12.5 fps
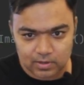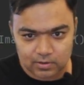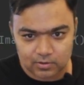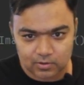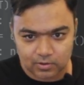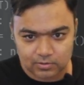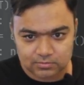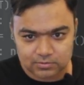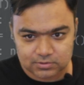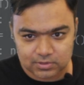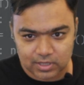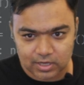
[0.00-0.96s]
dot
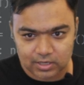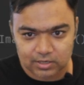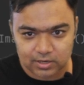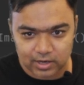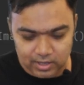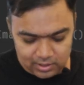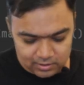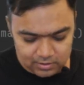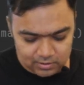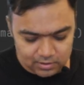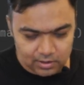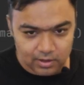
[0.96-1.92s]
get client,
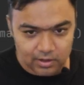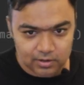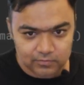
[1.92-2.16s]
and